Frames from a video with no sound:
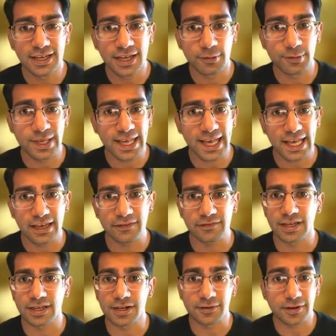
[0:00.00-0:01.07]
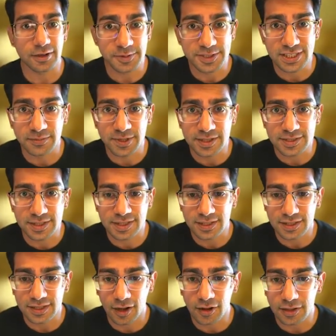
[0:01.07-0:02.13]
We have an incredible summit
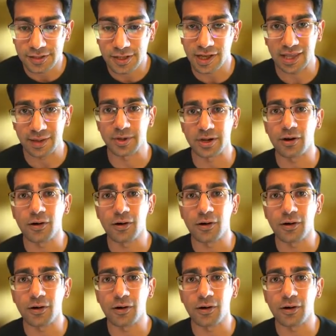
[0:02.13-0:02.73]
talking about